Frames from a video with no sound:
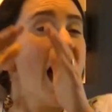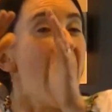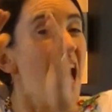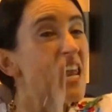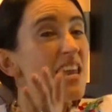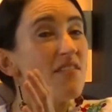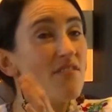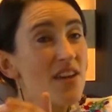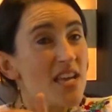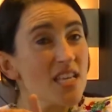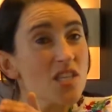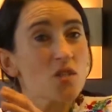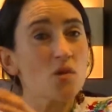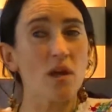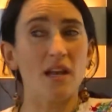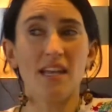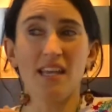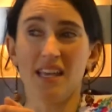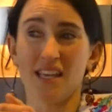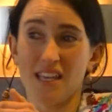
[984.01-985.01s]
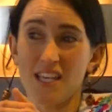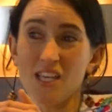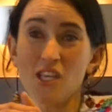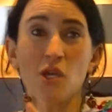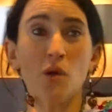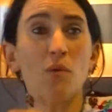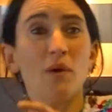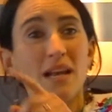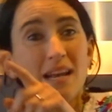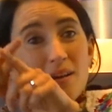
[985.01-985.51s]
and eventually
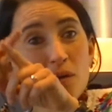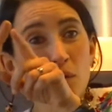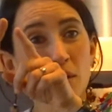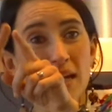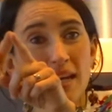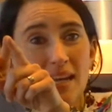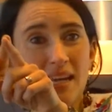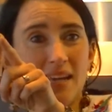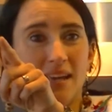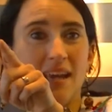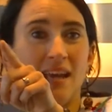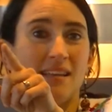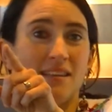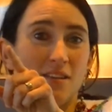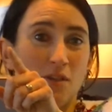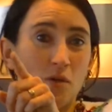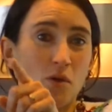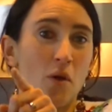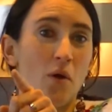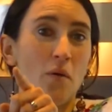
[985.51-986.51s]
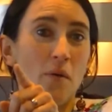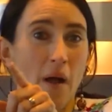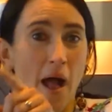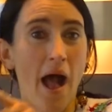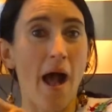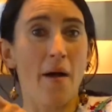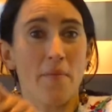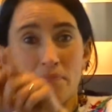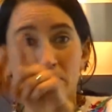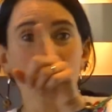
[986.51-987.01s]
you will really get,
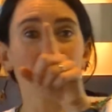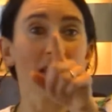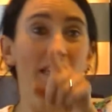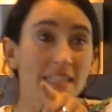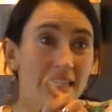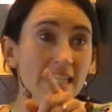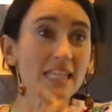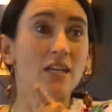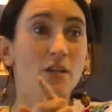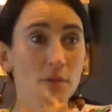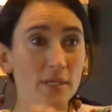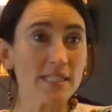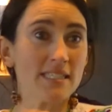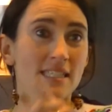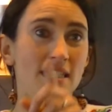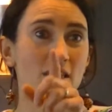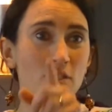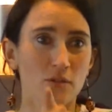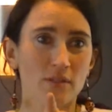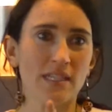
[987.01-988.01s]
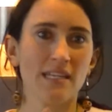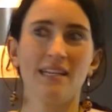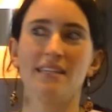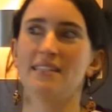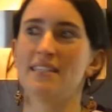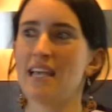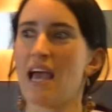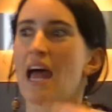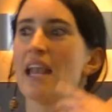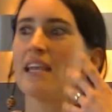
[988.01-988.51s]
a decrease in
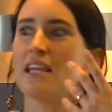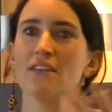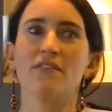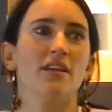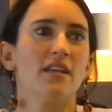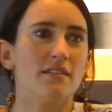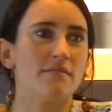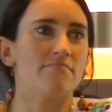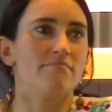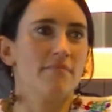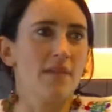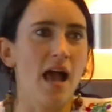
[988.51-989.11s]
utility and even,